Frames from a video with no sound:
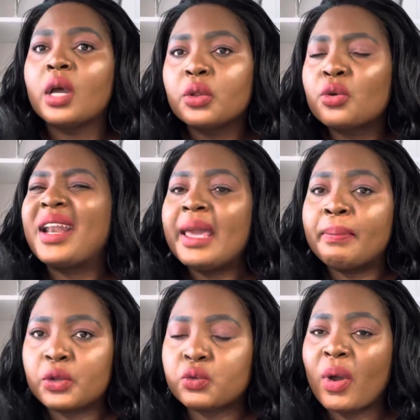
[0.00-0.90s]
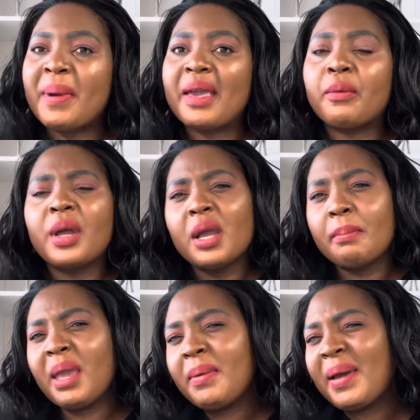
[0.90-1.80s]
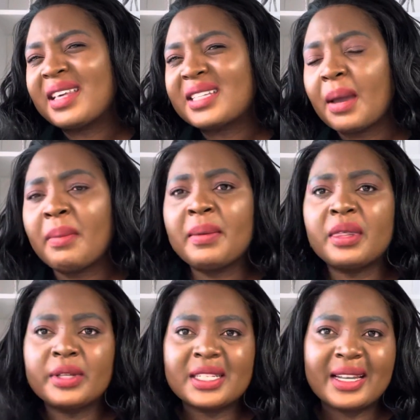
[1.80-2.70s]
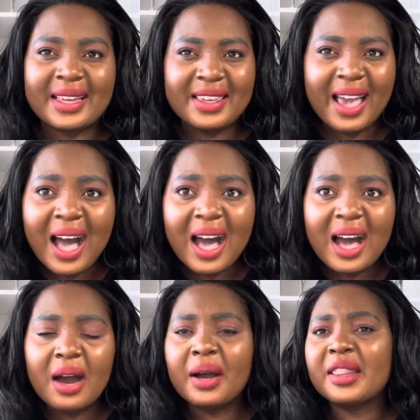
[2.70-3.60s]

to labels whereby maybe by that time, maybe they were just like young,